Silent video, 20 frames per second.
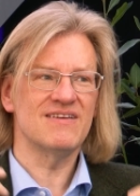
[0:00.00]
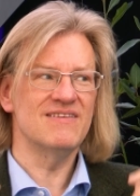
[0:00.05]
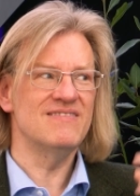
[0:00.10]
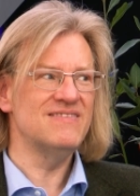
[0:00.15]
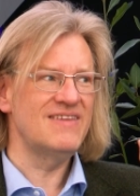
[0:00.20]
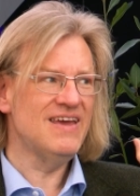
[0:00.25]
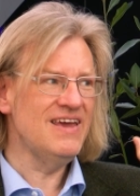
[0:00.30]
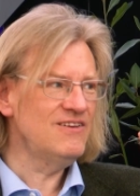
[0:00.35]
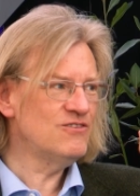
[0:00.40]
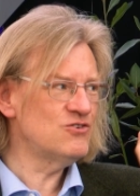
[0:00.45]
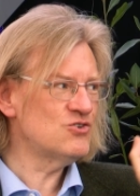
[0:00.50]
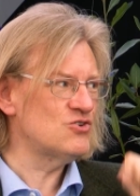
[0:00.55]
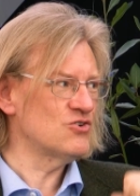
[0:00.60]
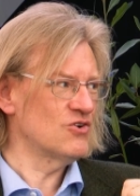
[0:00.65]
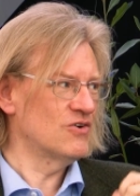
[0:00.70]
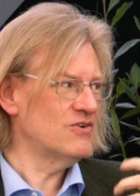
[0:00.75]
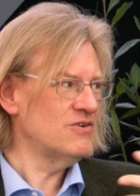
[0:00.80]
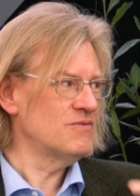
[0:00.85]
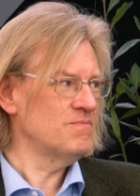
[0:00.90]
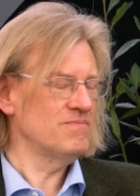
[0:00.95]

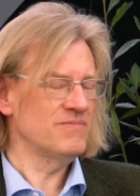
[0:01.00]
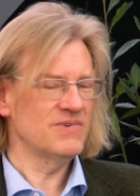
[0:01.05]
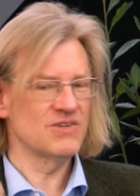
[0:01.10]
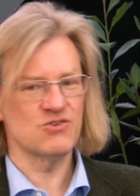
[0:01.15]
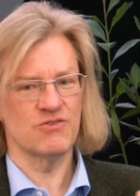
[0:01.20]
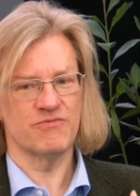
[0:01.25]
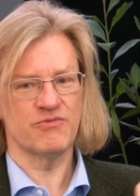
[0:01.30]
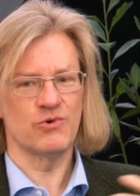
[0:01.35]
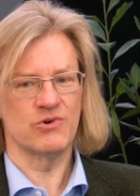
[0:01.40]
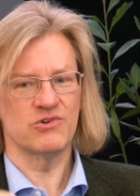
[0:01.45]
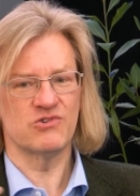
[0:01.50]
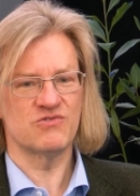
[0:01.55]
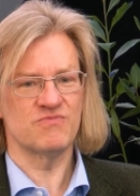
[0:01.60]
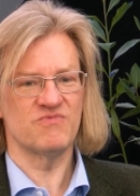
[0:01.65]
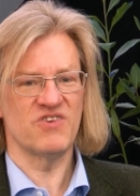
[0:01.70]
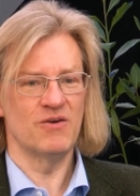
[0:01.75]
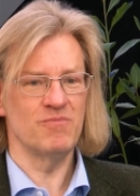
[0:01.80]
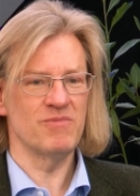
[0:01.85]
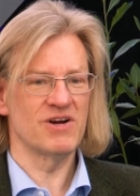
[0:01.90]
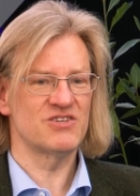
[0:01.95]
nature is, of course,
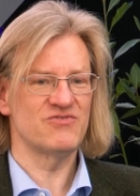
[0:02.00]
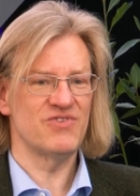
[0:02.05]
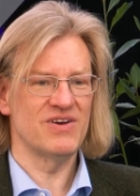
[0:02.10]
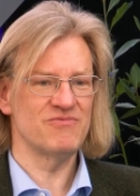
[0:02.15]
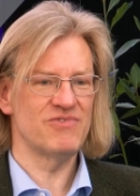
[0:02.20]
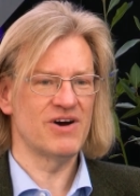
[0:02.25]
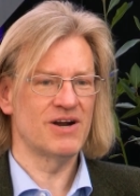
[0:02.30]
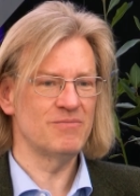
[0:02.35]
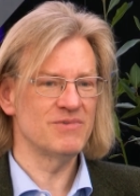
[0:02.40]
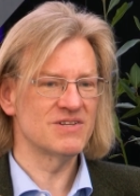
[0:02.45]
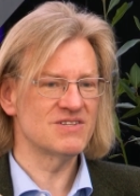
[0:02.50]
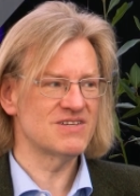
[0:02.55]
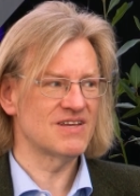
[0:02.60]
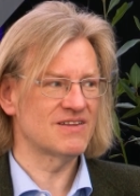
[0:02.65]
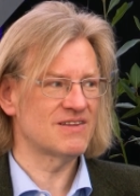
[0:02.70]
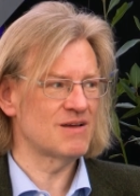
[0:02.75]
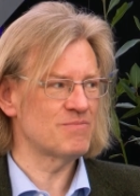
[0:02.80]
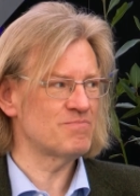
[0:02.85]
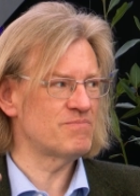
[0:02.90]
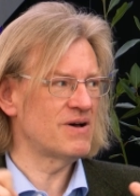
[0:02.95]
very much the environment
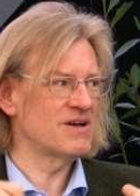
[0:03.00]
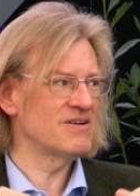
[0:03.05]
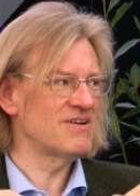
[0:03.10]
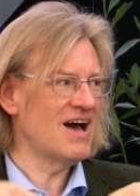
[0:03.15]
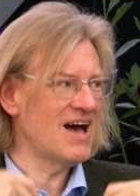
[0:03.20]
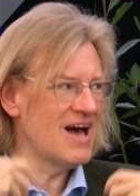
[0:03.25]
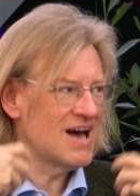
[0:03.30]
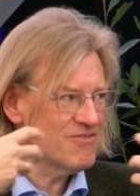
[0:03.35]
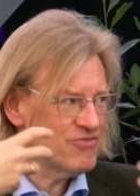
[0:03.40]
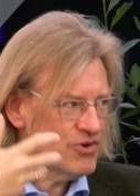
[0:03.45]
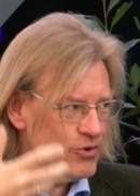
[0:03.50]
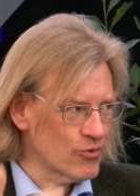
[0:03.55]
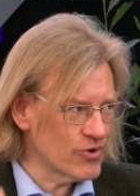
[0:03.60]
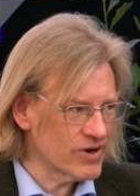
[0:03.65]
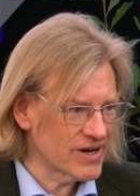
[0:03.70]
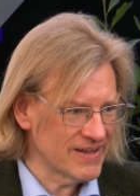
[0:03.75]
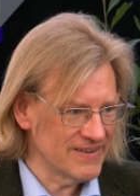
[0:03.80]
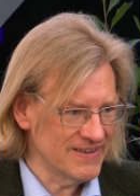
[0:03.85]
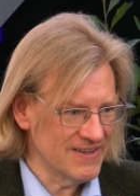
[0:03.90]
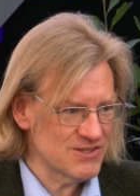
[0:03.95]
set up by other
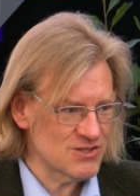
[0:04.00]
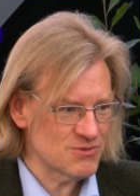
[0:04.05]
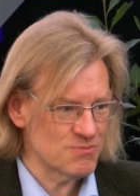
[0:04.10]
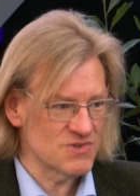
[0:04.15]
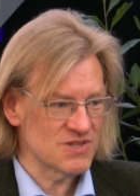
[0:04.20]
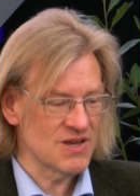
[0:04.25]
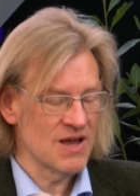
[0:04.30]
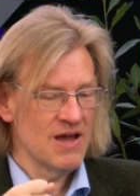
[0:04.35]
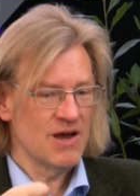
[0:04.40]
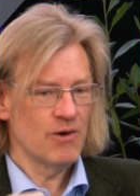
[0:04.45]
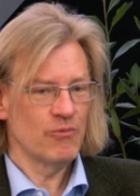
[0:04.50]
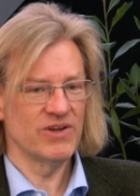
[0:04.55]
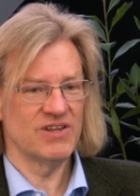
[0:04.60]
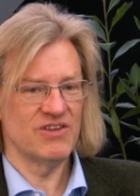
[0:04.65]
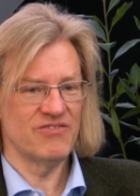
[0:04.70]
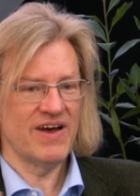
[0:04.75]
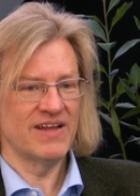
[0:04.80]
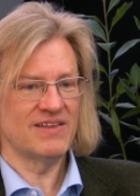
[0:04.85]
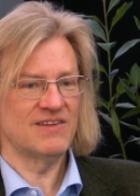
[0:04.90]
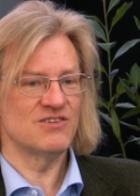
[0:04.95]
organisms,
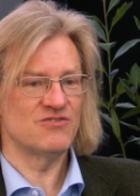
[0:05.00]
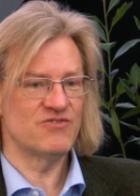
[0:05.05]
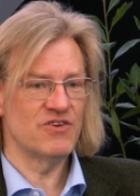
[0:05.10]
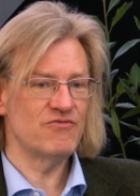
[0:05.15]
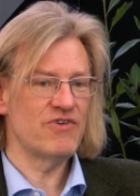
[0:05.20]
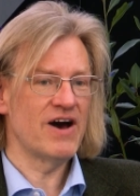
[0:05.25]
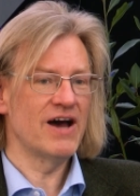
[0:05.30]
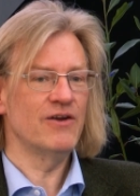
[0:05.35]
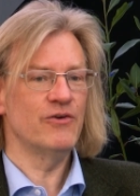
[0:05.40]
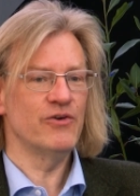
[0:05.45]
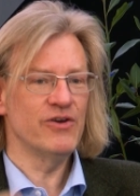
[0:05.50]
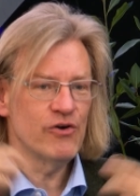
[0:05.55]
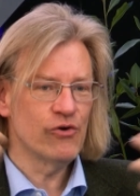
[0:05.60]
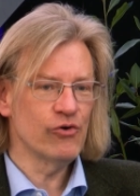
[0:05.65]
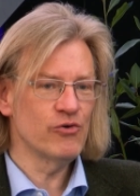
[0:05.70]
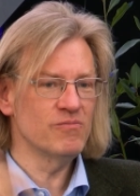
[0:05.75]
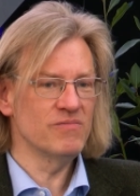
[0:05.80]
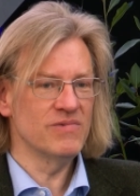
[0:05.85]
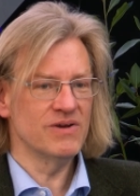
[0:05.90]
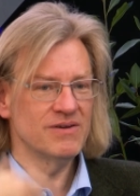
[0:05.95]
whether that is the
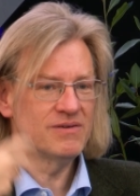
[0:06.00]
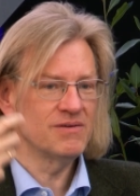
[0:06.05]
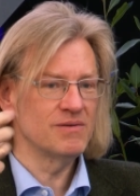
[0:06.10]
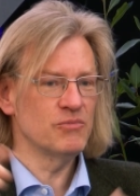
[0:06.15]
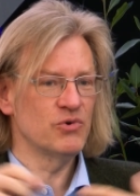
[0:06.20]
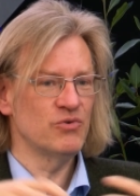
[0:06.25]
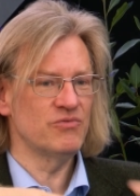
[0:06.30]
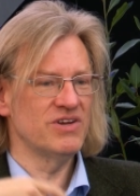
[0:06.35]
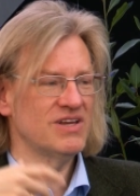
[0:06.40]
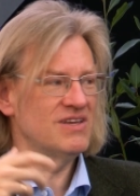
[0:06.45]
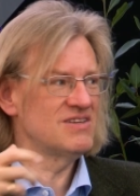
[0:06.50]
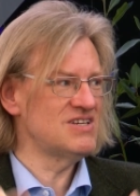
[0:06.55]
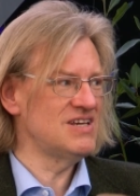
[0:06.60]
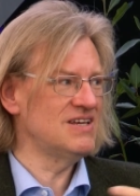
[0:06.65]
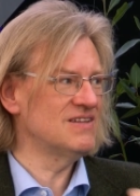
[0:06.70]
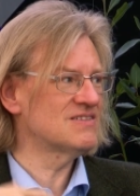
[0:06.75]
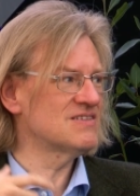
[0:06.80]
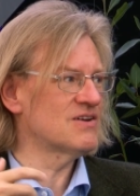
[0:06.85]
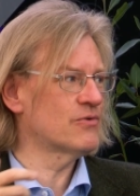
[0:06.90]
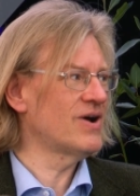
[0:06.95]
virome uh, moving
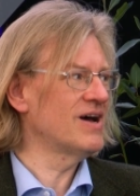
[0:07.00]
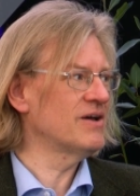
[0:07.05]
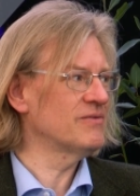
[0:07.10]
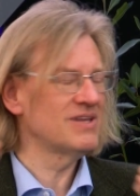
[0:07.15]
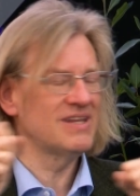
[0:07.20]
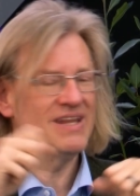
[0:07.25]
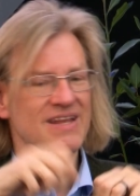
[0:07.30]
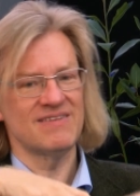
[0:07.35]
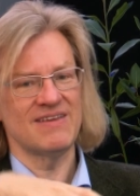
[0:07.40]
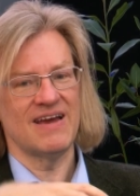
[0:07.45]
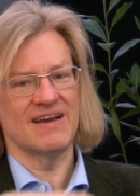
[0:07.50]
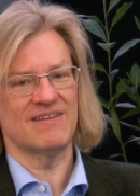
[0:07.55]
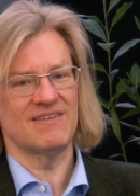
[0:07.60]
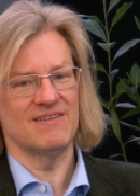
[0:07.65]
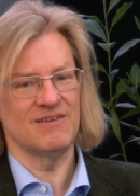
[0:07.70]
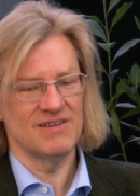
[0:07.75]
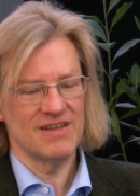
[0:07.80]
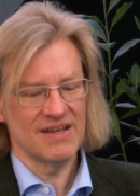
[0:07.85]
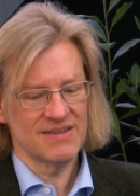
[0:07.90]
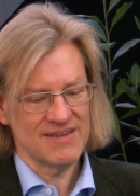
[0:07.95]
genes around and
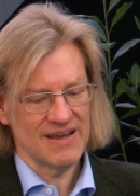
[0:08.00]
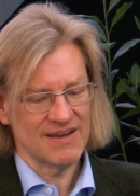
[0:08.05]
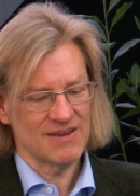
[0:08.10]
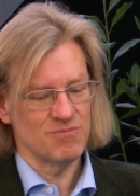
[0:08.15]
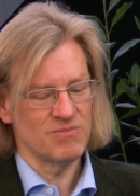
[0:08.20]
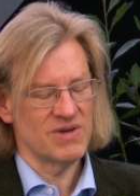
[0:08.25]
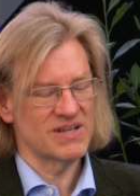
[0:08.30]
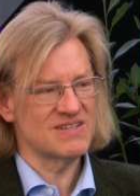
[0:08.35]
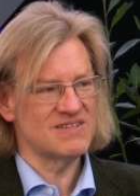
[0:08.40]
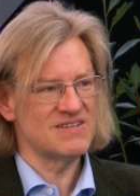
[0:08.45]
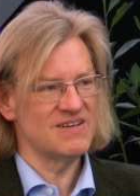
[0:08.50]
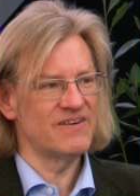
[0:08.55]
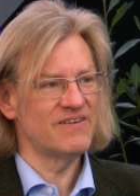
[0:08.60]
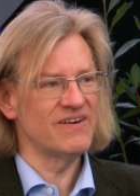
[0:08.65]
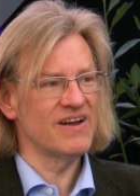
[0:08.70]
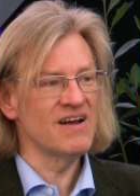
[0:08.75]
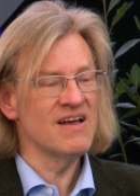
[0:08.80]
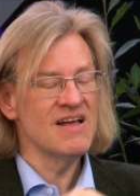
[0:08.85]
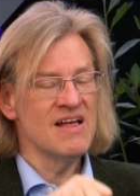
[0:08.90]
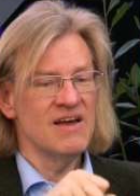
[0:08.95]
attacking, attacking
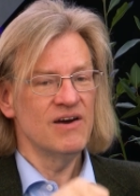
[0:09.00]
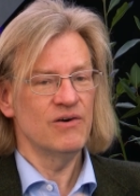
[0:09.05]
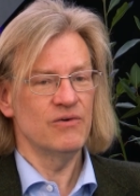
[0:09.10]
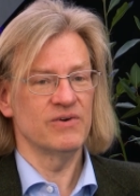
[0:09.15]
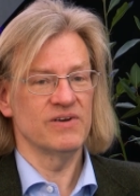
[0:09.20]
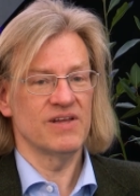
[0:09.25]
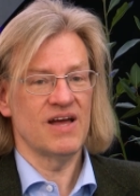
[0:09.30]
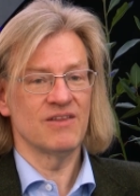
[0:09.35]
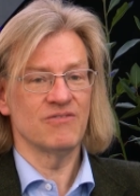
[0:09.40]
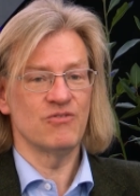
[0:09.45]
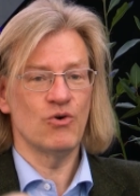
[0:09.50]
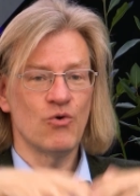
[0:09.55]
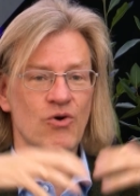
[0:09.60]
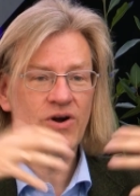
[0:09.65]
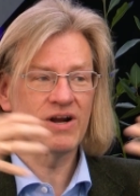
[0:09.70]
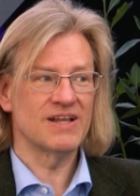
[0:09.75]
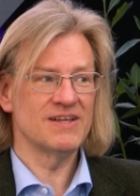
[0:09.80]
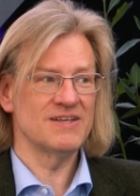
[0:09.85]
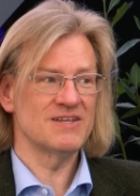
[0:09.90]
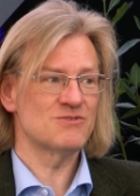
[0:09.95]
bacteria or, and the
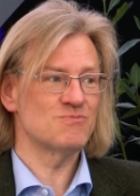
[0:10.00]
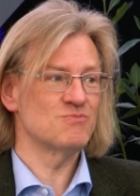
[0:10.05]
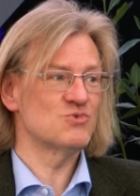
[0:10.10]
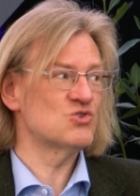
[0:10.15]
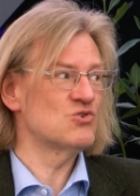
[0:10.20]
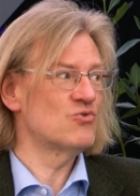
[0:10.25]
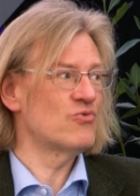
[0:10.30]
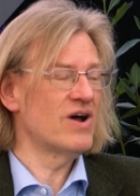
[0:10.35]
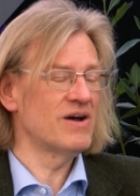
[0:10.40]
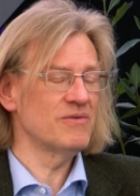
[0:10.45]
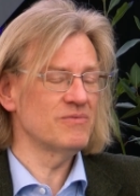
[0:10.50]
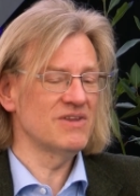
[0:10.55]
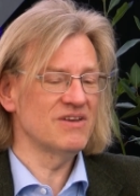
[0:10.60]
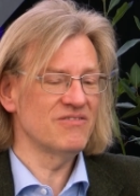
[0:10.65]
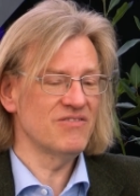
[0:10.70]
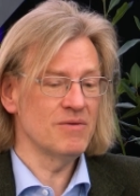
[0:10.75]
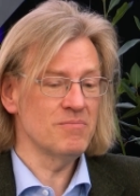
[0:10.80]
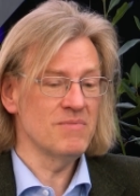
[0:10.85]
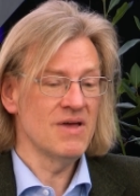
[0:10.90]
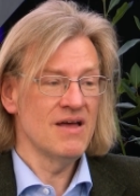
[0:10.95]
organisms
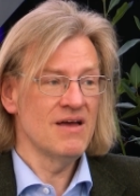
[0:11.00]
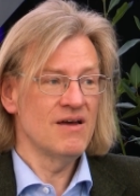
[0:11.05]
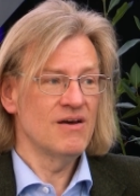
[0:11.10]
surrounding them,